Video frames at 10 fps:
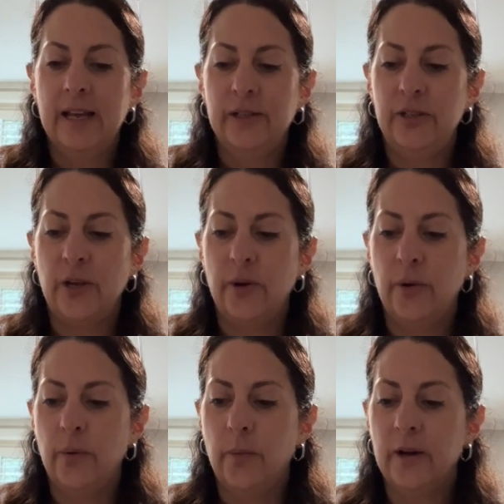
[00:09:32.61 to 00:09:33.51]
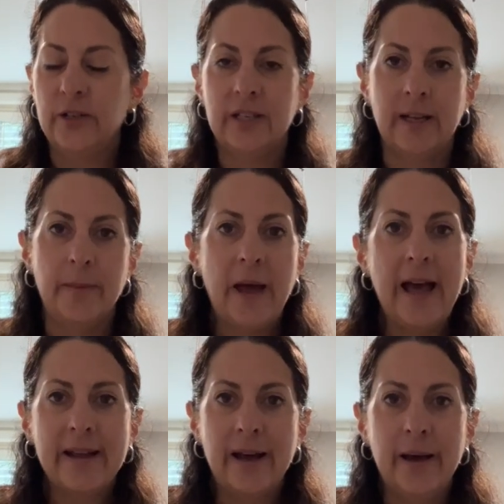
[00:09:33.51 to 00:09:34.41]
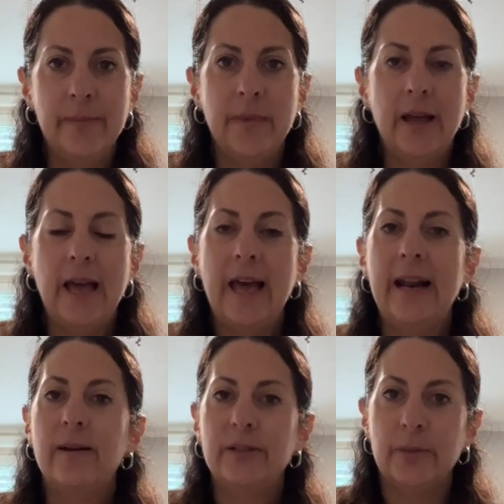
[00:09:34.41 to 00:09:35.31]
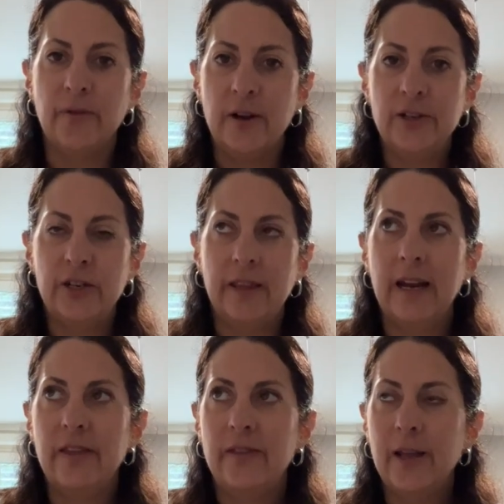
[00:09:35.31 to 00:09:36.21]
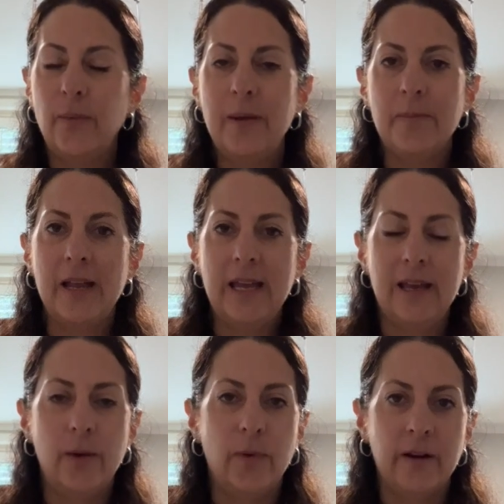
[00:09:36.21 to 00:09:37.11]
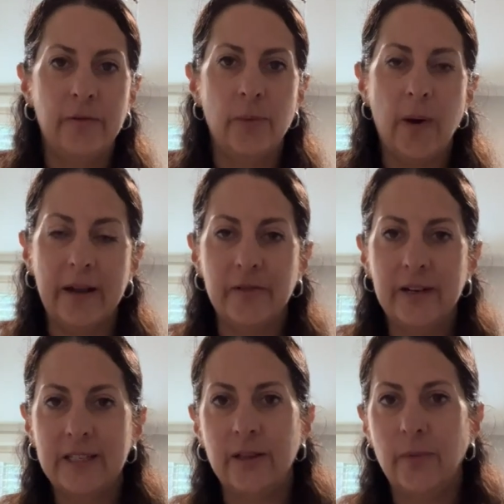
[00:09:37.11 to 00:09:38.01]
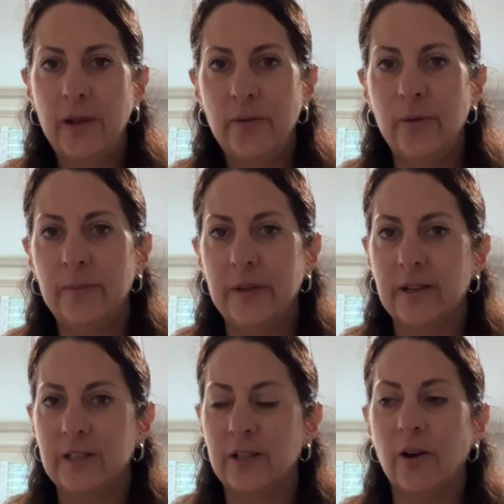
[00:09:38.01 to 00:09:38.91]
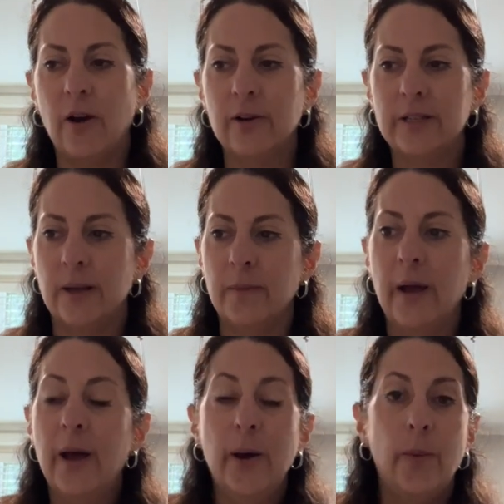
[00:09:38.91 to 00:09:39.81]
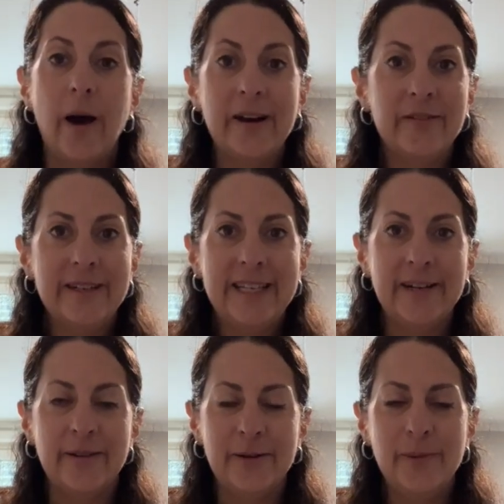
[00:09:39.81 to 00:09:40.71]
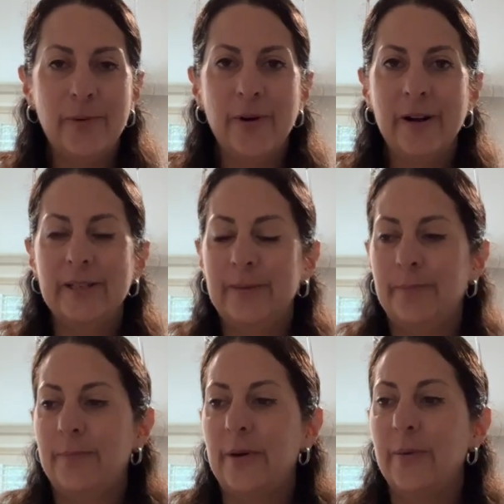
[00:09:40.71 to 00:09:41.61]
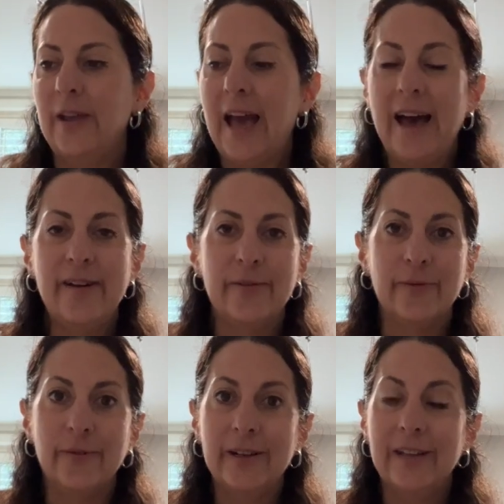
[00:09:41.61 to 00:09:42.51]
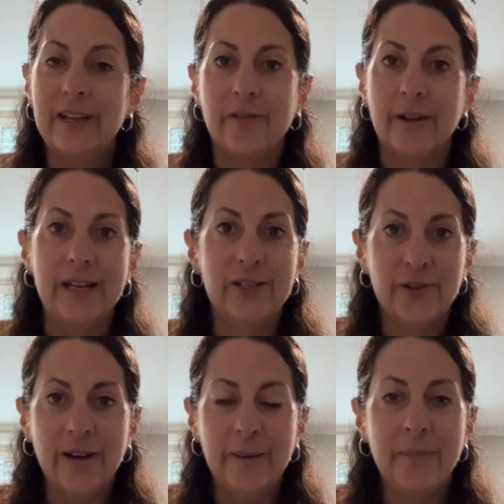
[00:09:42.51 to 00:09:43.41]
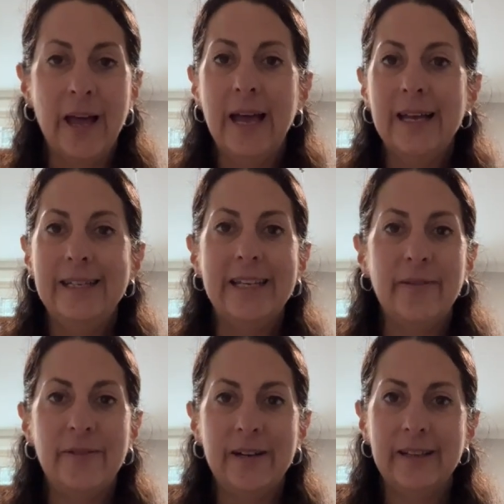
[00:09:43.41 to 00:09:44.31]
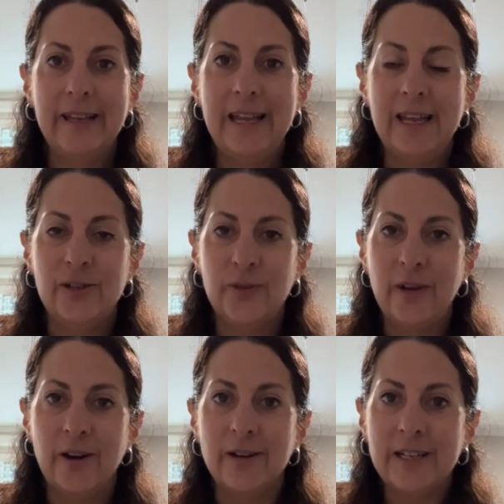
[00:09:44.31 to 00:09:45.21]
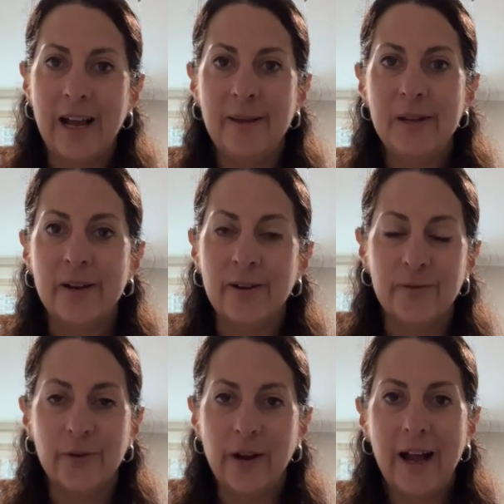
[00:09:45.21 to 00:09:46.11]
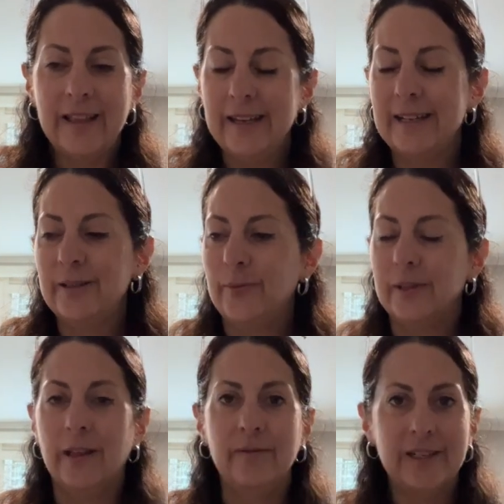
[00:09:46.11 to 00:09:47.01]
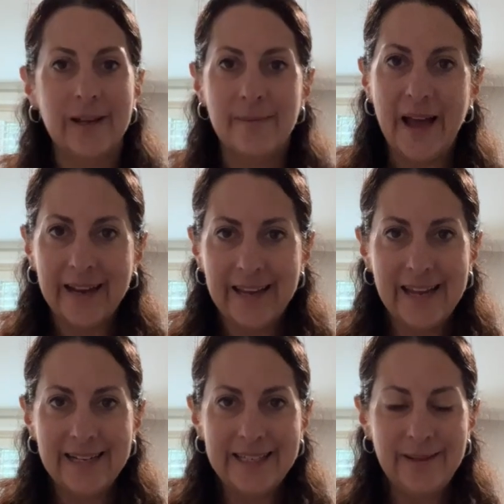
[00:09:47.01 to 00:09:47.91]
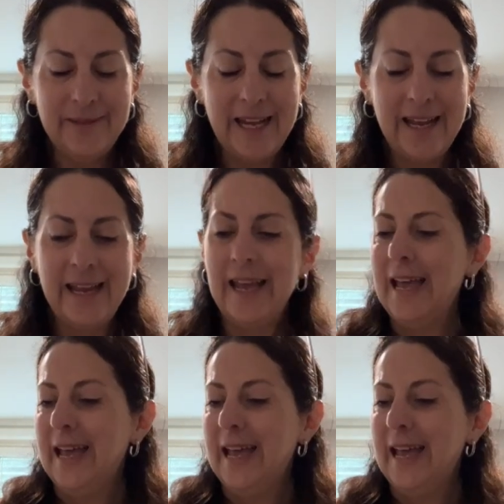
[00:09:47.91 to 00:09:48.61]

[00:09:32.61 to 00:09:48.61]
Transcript: so we're just gonna pack up, head out to brunch, and then I think we might hit one of the wineries on the way home because there are some wineries here in Newport. But we had a really great trip. Definitely enjoyed our time here in Rhode Island. Would love to come back again someday.